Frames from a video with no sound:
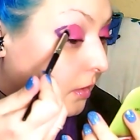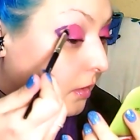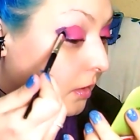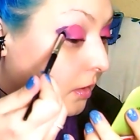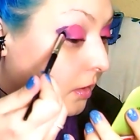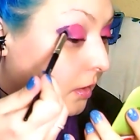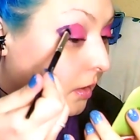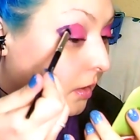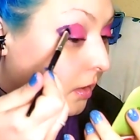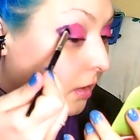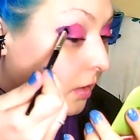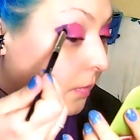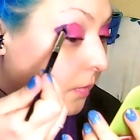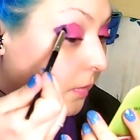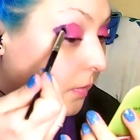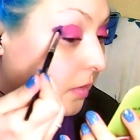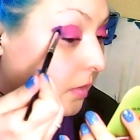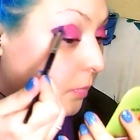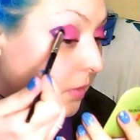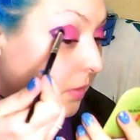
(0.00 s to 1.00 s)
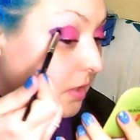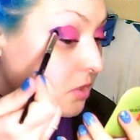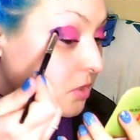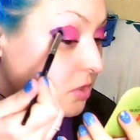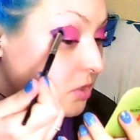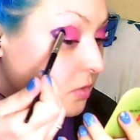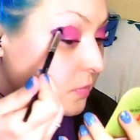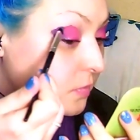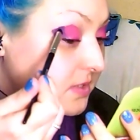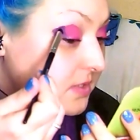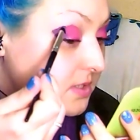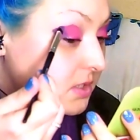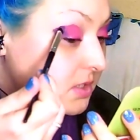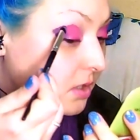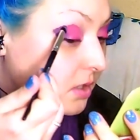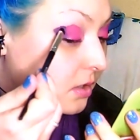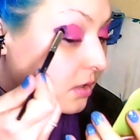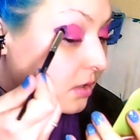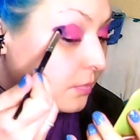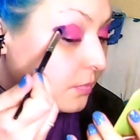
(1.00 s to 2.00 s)
And we're going to make sure we
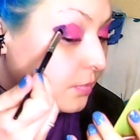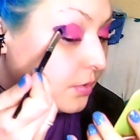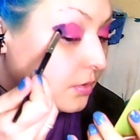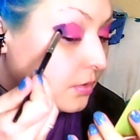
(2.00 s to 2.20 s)
stop